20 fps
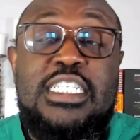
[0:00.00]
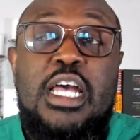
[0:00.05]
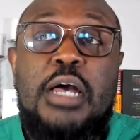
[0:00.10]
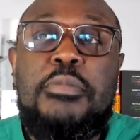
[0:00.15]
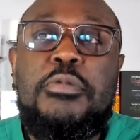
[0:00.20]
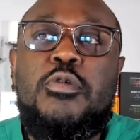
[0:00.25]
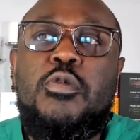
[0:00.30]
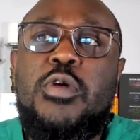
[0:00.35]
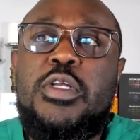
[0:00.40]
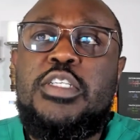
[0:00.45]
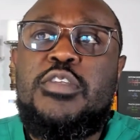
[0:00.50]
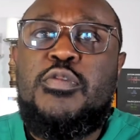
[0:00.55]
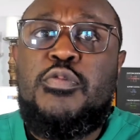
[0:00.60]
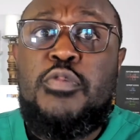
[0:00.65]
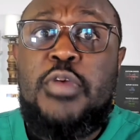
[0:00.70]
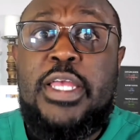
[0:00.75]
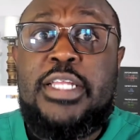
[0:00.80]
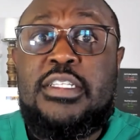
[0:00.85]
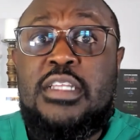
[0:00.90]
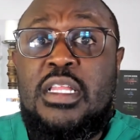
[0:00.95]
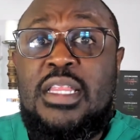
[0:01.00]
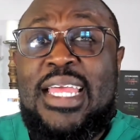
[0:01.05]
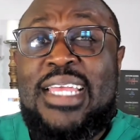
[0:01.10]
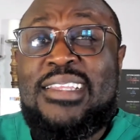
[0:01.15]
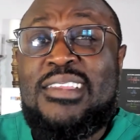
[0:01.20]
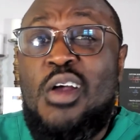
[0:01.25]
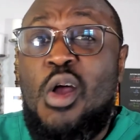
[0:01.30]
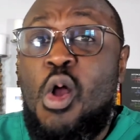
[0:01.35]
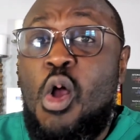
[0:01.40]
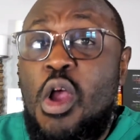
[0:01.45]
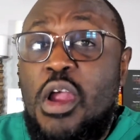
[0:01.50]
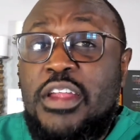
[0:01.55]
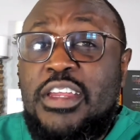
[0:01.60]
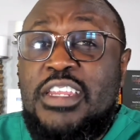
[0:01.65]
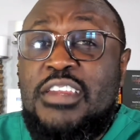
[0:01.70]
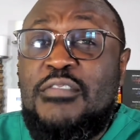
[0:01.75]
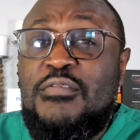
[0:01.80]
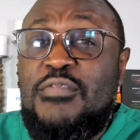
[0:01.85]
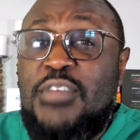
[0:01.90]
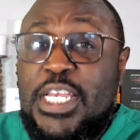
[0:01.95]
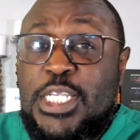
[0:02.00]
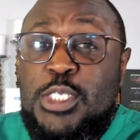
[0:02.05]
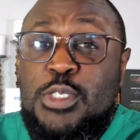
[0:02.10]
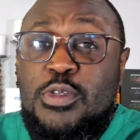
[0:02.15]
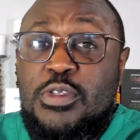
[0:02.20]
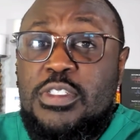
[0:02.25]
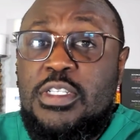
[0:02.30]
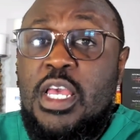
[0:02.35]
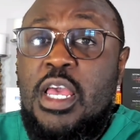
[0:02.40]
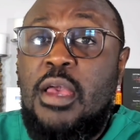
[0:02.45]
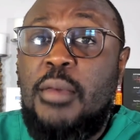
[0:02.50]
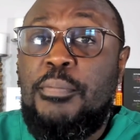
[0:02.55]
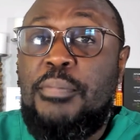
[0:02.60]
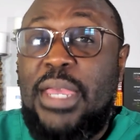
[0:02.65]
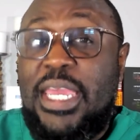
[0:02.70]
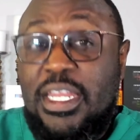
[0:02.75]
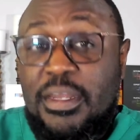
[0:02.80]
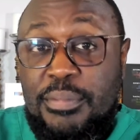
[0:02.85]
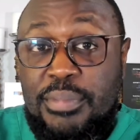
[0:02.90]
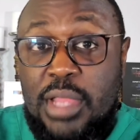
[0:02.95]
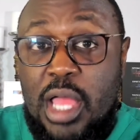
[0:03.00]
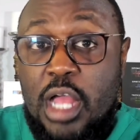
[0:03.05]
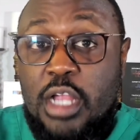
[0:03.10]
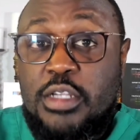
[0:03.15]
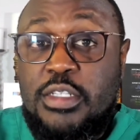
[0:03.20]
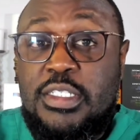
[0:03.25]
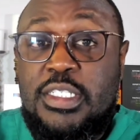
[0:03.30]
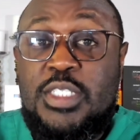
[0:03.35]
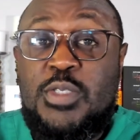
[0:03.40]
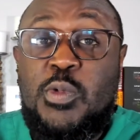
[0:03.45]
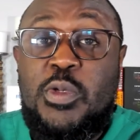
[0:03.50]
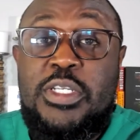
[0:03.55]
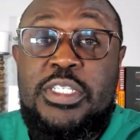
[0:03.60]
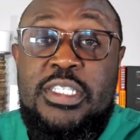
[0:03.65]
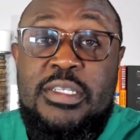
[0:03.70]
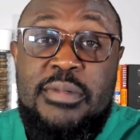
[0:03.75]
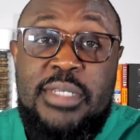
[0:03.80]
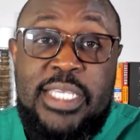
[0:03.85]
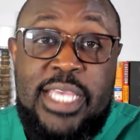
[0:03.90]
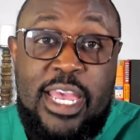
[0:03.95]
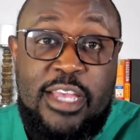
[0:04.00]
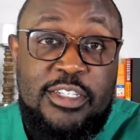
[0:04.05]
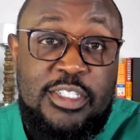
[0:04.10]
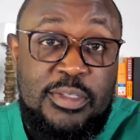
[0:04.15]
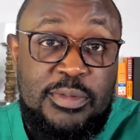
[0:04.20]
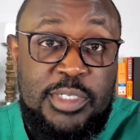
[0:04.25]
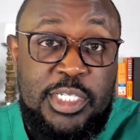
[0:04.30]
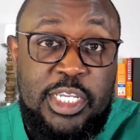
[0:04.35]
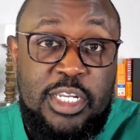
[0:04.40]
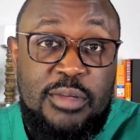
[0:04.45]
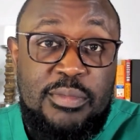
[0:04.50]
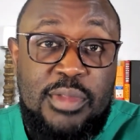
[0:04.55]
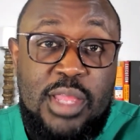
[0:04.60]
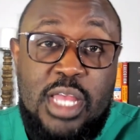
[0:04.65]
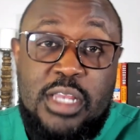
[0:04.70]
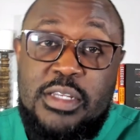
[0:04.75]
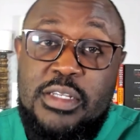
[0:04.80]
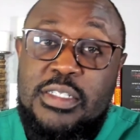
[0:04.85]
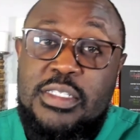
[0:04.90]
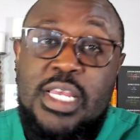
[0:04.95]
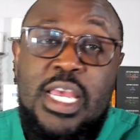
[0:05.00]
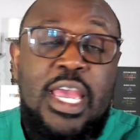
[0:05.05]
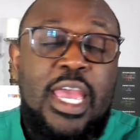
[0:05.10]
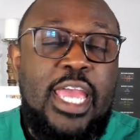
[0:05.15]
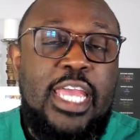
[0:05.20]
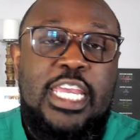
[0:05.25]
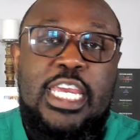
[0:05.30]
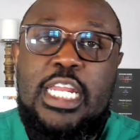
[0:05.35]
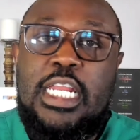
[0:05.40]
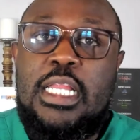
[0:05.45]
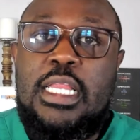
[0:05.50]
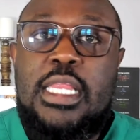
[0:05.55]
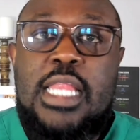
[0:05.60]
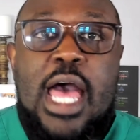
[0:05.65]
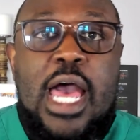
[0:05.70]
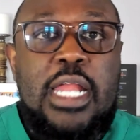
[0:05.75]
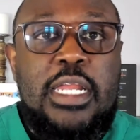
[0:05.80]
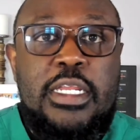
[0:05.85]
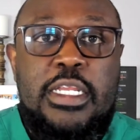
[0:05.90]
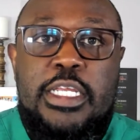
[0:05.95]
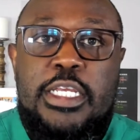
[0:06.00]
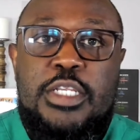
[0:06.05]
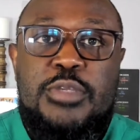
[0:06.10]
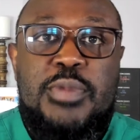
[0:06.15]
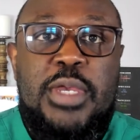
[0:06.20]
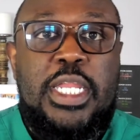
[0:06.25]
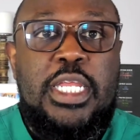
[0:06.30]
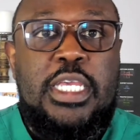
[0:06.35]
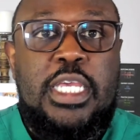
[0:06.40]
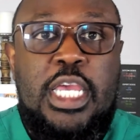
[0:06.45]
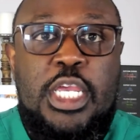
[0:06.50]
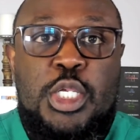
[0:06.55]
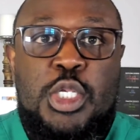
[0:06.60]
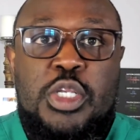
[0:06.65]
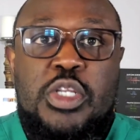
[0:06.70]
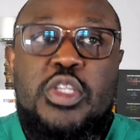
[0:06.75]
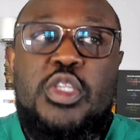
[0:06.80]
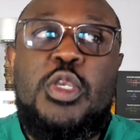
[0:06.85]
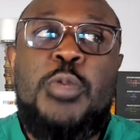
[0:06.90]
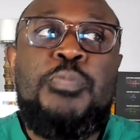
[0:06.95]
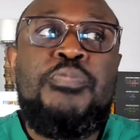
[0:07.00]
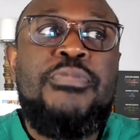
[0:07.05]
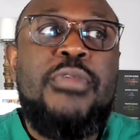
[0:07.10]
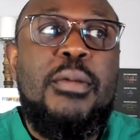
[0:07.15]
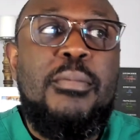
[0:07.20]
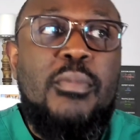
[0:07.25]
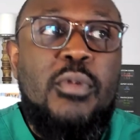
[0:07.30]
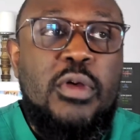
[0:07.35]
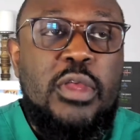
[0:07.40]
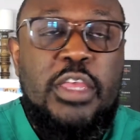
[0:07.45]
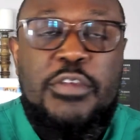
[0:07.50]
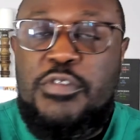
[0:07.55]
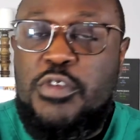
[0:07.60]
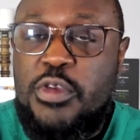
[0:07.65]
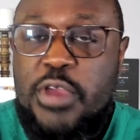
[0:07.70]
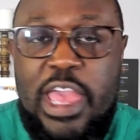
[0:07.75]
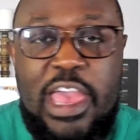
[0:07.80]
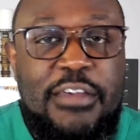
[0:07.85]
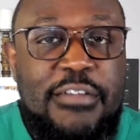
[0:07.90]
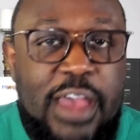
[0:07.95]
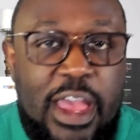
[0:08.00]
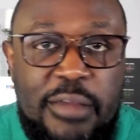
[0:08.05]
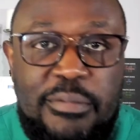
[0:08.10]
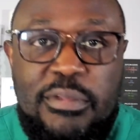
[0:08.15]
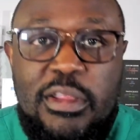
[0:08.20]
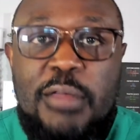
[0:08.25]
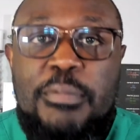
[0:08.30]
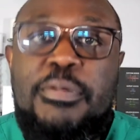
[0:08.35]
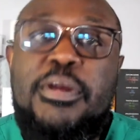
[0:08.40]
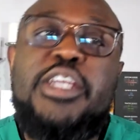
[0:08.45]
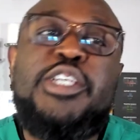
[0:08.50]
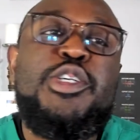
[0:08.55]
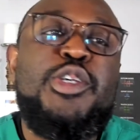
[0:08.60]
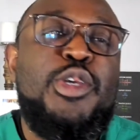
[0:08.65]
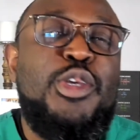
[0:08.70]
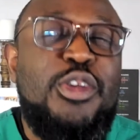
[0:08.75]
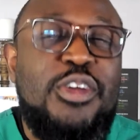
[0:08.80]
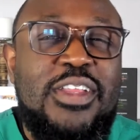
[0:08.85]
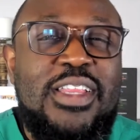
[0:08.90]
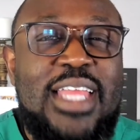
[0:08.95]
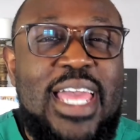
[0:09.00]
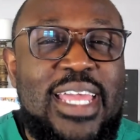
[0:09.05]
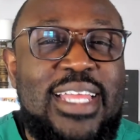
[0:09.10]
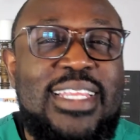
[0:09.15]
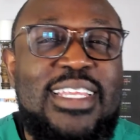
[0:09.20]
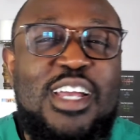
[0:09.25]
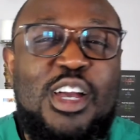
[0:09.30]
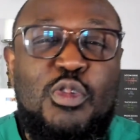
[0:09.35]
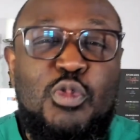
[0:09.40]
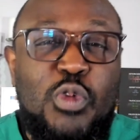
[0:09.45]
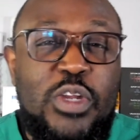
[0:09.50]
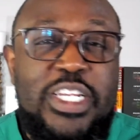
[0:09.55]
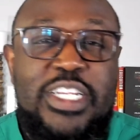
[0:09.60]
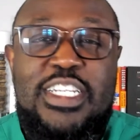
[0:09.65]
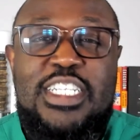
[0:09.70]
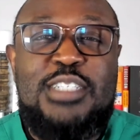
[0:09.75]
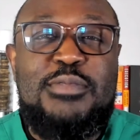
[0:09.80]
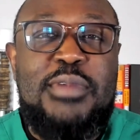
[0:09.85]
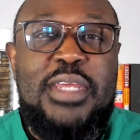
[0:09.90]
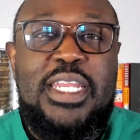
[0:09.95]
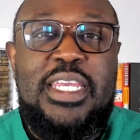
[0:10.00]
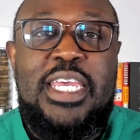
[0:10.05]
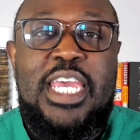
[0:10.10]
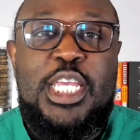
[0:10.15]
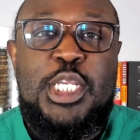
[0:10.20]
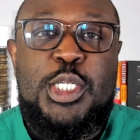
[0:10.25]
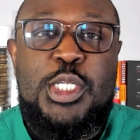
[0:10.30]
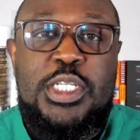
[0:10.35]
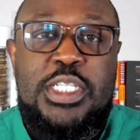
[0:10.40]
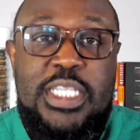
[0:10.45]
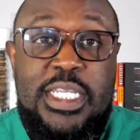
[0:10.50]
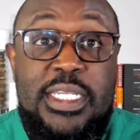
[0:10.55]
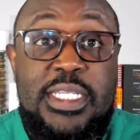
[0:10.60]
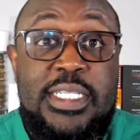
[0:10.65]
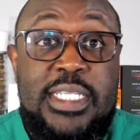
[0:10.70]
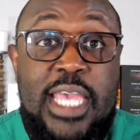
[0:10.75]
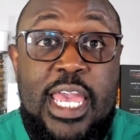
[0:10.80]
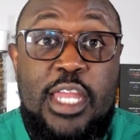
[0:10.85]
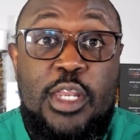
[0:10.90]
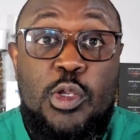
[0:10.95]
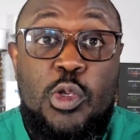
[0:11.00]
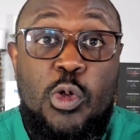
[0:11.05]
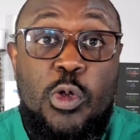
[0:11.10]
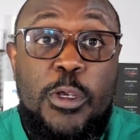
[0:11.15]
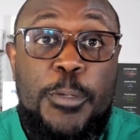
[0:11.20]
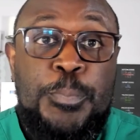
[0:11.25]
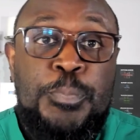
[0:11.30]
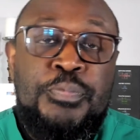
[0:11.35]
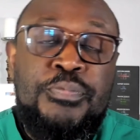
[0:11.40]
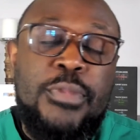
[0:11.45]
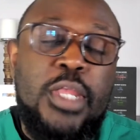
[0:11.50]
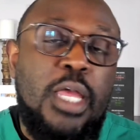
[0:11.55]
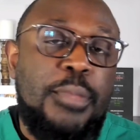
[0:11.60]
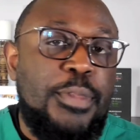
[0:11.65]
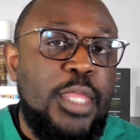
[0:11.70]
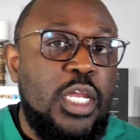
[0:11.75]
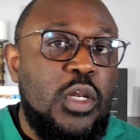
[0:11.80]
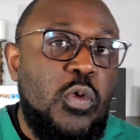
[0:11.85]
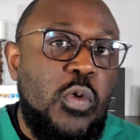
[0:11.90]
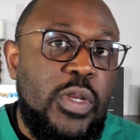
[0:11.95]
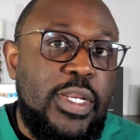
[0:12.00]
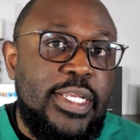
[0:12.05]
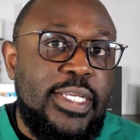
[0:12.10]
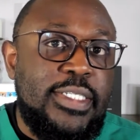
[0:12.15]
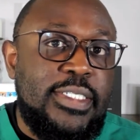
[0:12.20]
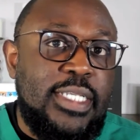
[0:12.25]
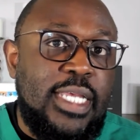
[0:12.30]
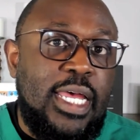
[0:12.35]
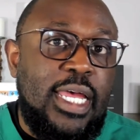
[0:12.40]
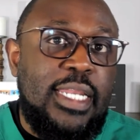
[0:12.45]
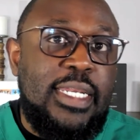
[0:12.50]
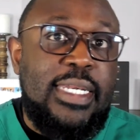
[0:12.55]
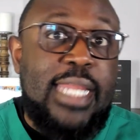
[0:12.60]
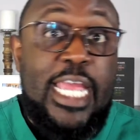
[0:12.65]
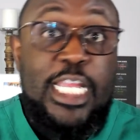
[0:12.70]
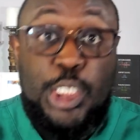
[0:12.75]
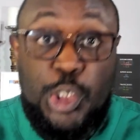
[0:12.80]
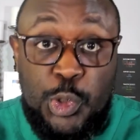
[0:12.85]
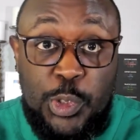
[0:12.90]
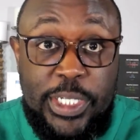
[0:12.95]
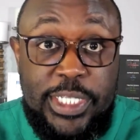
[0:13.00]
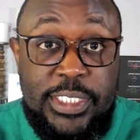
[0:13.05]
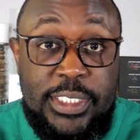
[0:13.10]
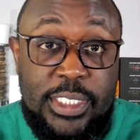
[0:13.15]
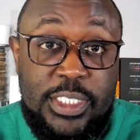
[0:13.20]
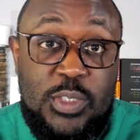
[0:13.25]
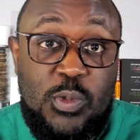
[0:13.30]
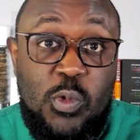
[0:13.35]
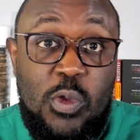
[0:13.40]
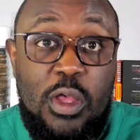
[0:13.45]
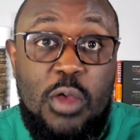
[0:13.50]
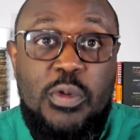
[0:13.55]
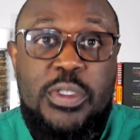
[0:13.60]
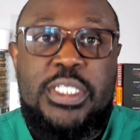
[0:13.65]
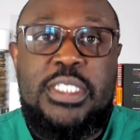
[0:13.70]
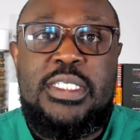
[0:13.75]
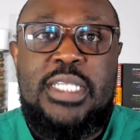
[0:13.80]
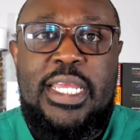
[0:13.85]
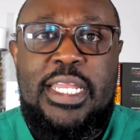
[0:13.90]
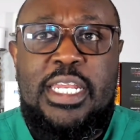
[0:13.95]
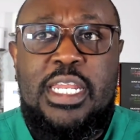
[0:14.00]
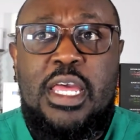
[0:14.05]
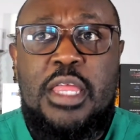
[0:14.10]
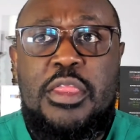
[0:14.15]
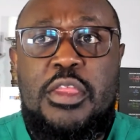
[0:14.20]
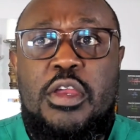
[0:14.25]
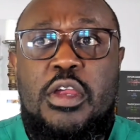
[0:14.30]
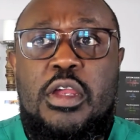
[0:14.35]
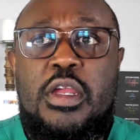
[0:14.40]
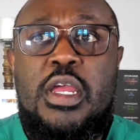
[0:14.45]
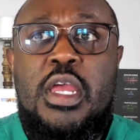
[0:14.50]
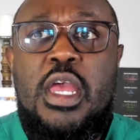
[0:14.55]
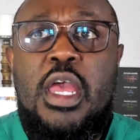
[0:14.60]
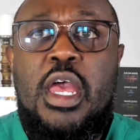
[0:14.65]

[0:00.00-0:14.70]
couple ones affect like the heart and vessels, beta blockers as well, so calcium channel blockers. Again, a lot of these medications, if you have high blood pressure, you're likely on one of these medications in this category. Another one is nitrates as well, which is another